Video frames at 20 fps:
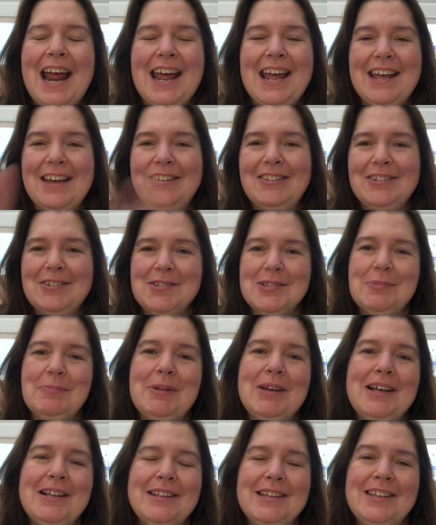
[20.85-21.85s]
And there's a
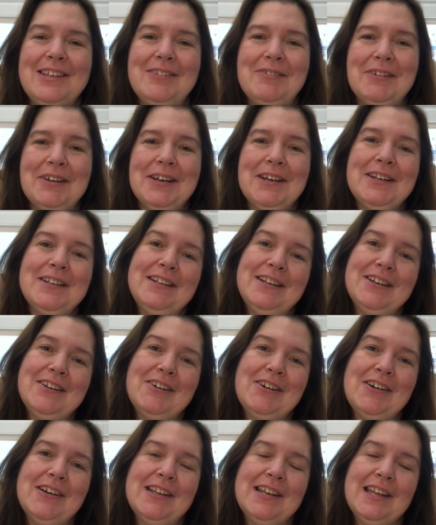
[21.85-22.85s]
bell that you can click
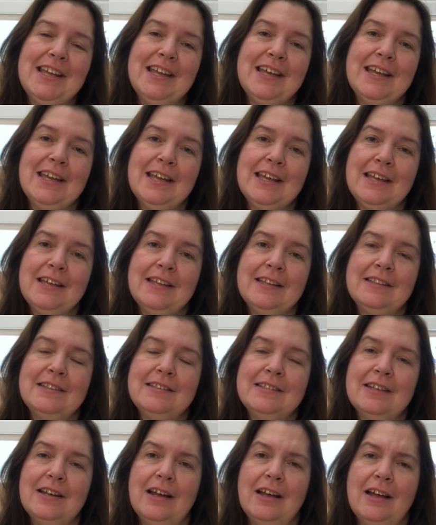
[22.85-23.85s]
on and
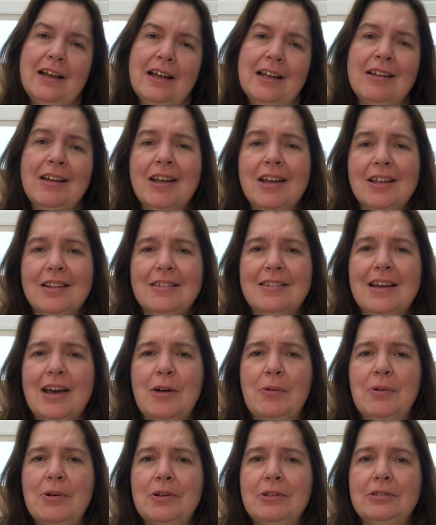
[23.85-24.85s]

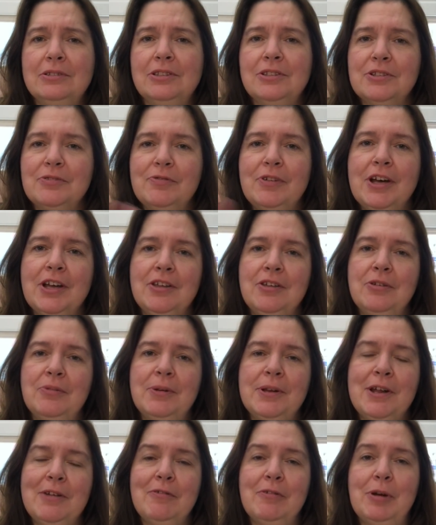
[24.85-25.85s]
that will notify you
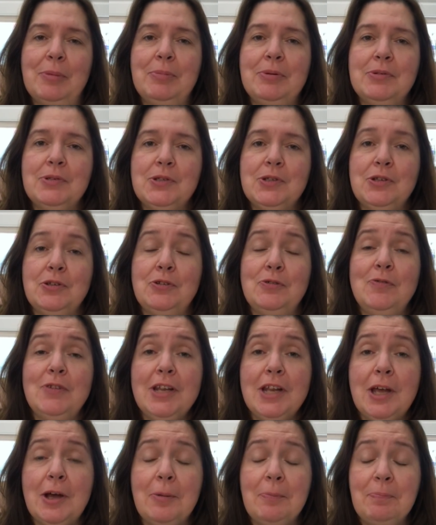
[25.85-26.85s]
whenever I post a new
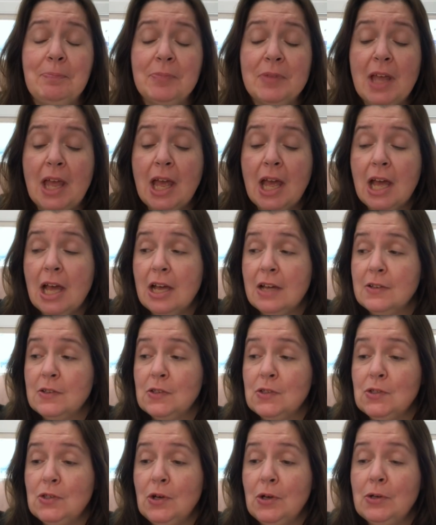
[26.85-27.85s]
video.
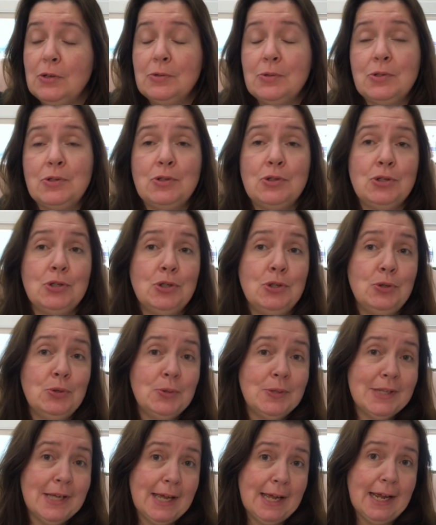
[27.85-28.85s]
So
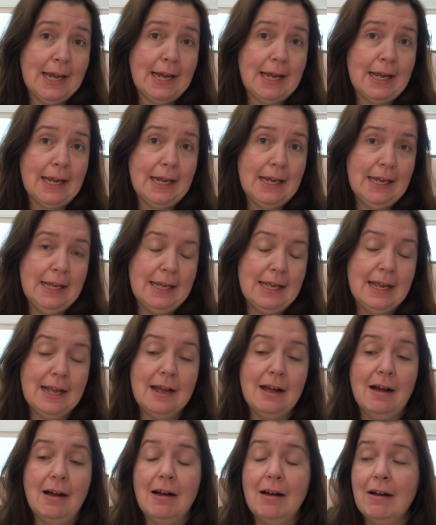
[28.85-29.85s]
today,
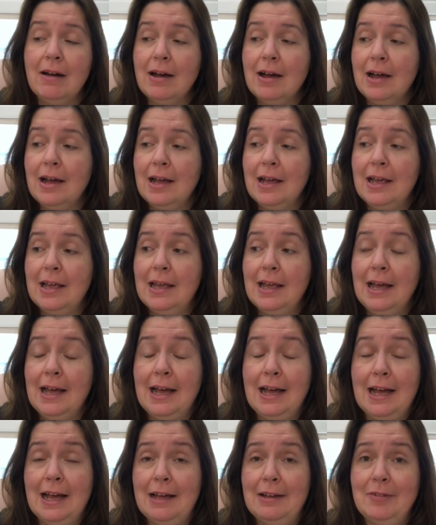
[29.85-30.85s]
I
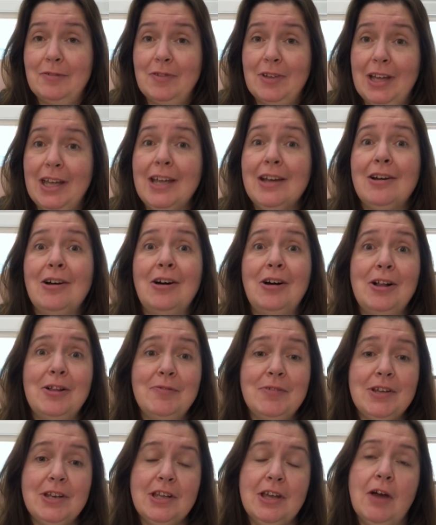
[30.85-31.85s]
have a
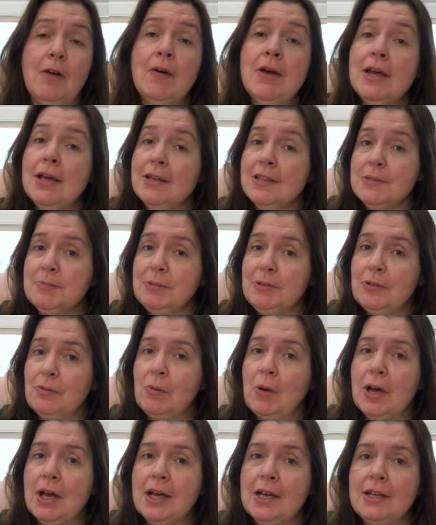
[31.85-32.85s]
haul video. It's been a
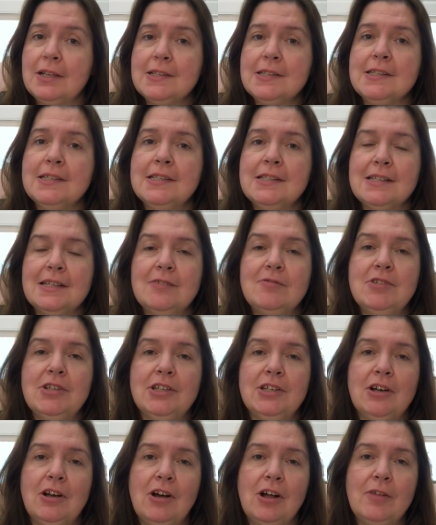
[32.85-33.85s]
while since I've
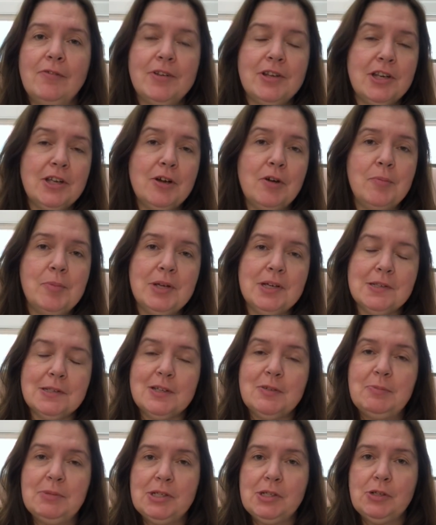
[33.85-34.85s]
done a haul video because
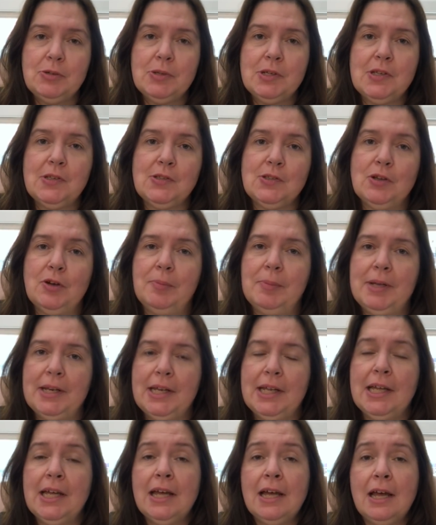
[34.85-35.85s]
I've been doing so
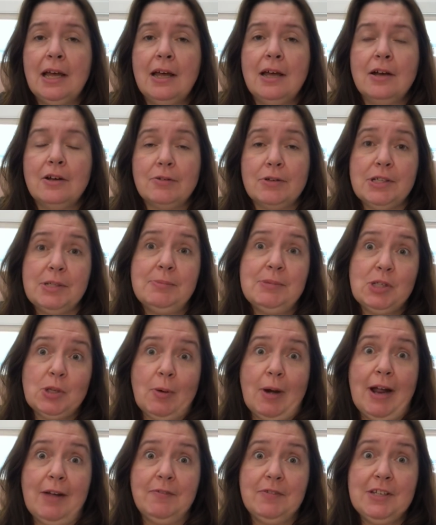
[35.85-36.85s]
many Christmas
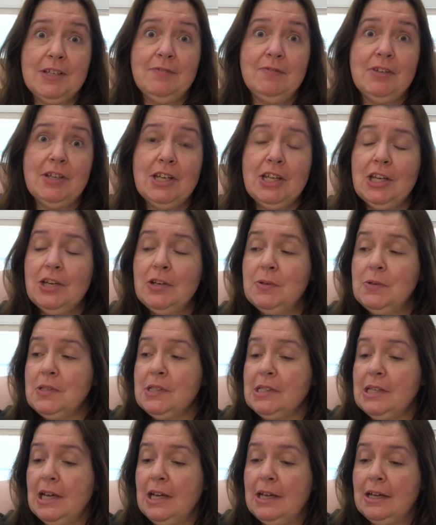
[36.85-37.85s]
crafting
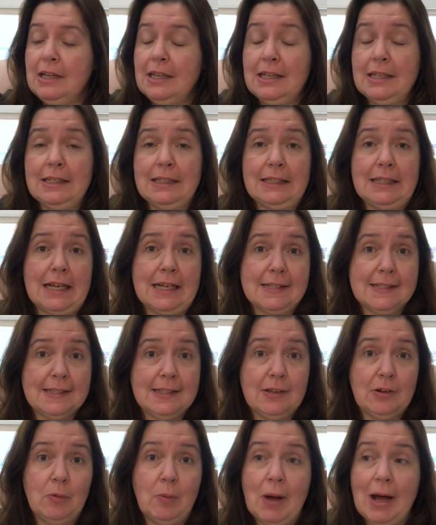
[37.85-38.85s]
videos in the last
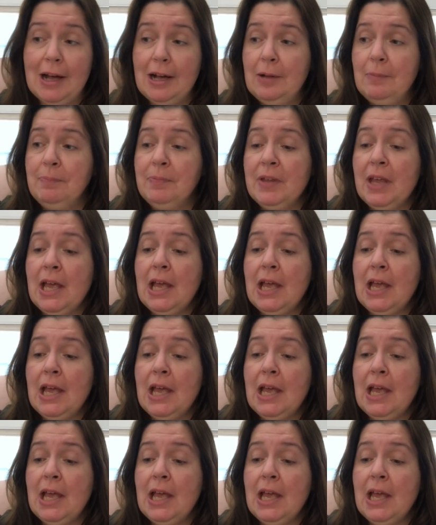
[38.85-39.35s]
little while.